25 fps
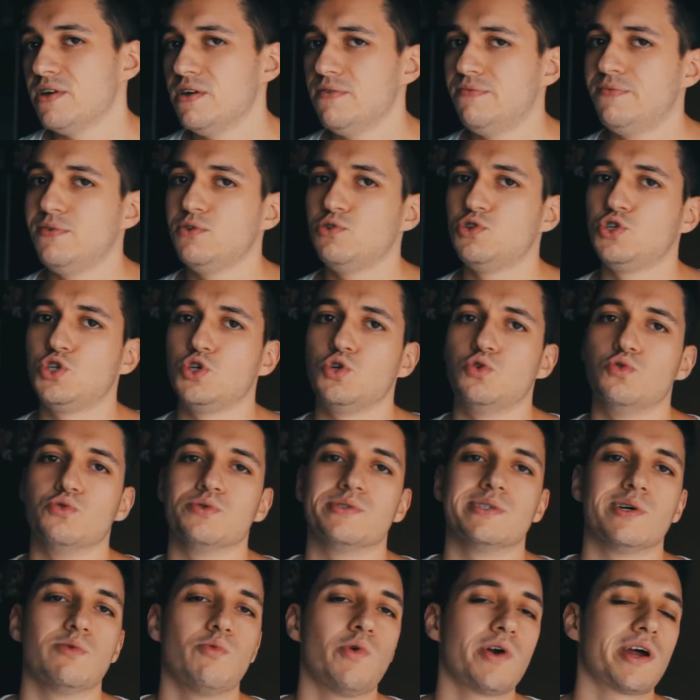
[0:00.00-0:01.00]
if you
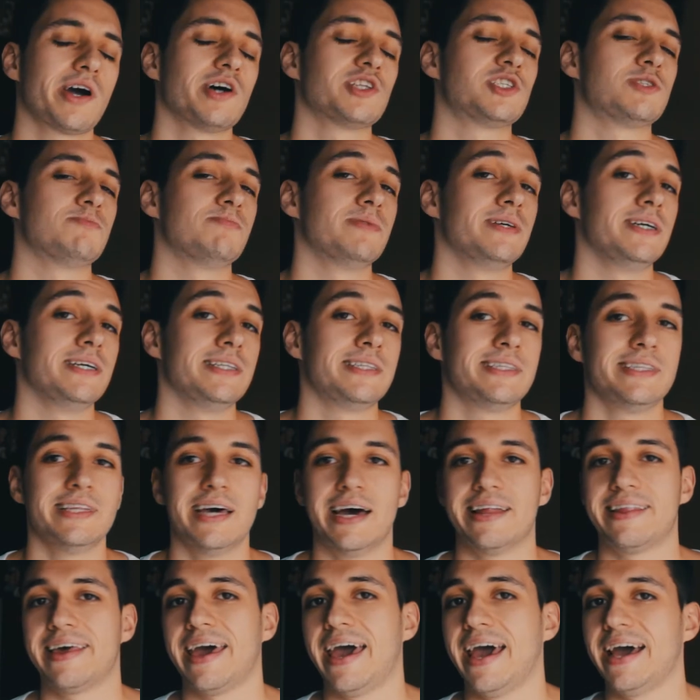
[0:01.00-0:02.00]
choose a workout split
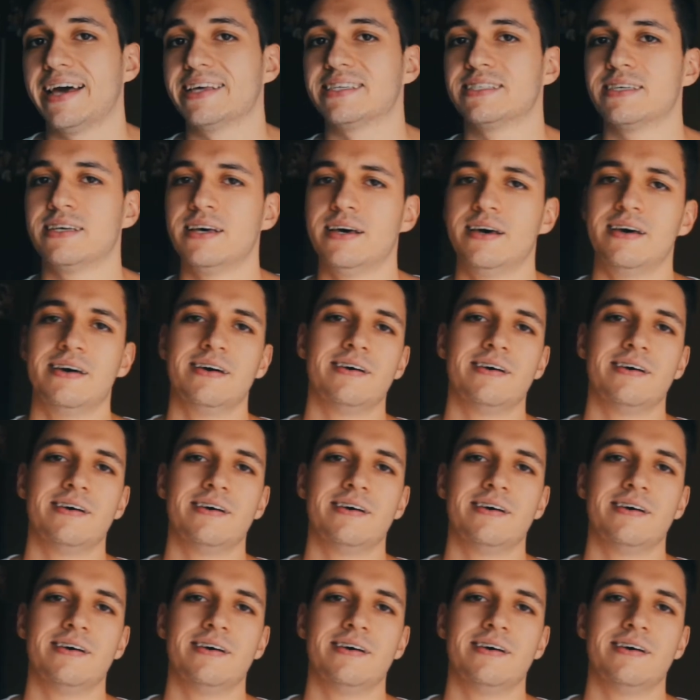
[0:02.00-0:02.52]
that has